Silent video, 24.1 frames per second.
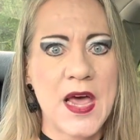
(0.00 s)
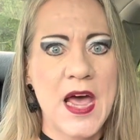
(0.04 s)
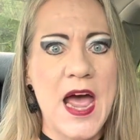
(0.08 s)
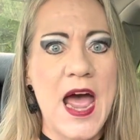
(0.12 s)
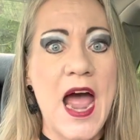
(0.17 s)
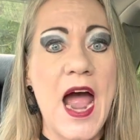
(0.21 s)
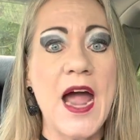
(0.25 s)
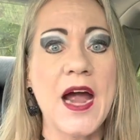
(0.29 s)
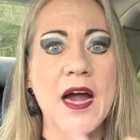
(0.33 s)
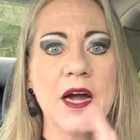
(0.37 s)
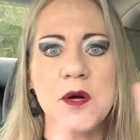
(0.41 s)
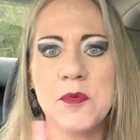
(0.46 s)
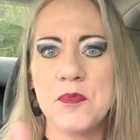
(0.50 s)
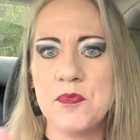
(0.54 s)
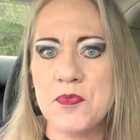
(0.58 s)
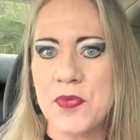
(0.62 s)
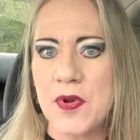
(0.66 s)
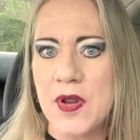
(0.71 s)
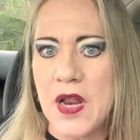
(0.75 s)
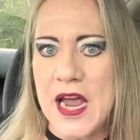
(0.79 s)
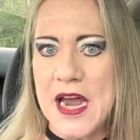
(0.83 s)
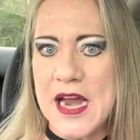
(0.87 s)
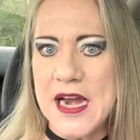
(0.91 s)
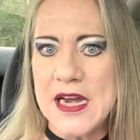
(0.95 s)
And
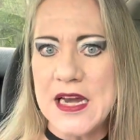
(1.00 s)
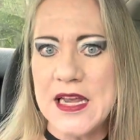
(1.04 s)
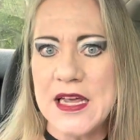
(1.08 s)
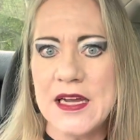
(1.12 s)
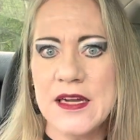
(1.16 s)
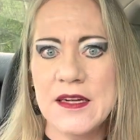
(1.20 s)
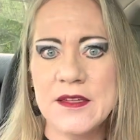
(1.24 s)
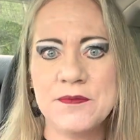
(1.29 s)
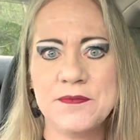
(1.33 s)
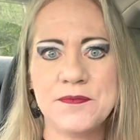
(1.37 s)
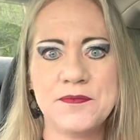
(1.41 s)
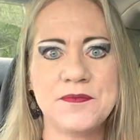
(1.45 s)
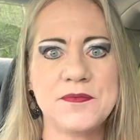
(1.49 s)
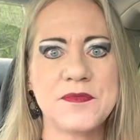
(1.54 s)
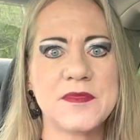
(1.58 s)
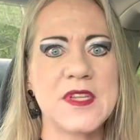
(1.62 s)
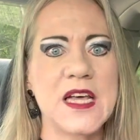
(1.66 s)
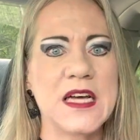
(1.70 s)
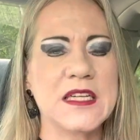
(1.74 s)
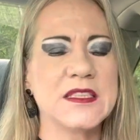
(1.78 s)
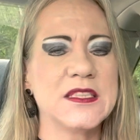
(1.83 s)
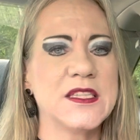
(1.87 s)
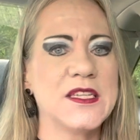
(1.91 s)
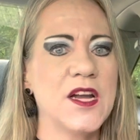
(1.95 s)
complaining,
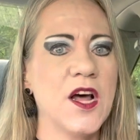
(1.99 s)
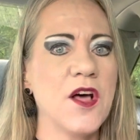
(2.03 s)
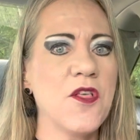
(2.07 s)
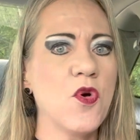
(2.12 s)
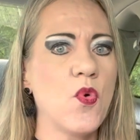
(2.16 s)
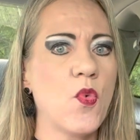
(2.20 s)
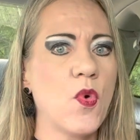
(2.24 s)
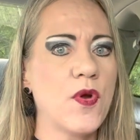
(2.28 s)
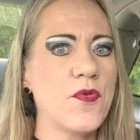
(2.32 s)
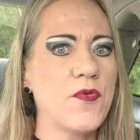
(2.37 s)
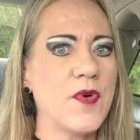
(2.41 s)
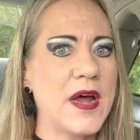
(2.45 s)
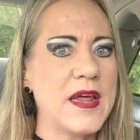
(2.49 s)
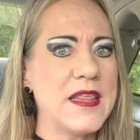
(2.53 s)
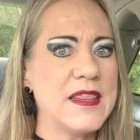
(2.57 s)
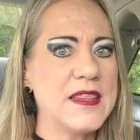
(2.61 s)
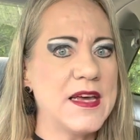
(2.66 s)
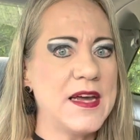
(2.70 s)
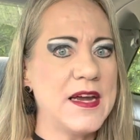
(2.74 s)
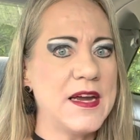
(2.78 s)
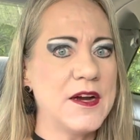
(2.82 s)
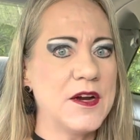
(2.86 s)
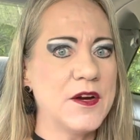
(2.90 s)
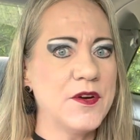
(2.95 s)
that's another one right
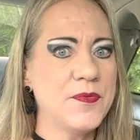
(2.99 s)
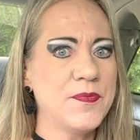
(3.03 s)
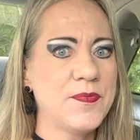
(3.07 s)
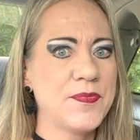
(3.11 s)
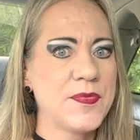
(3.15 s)
there.